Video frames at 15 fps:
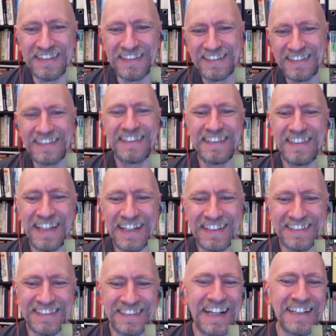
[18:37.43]

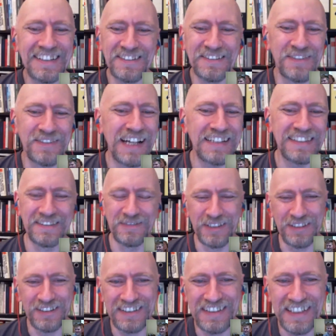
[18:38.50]
Yes, I didn't
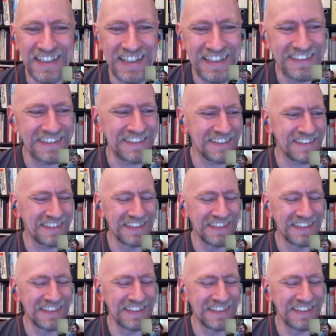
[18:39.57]
want to say it like this.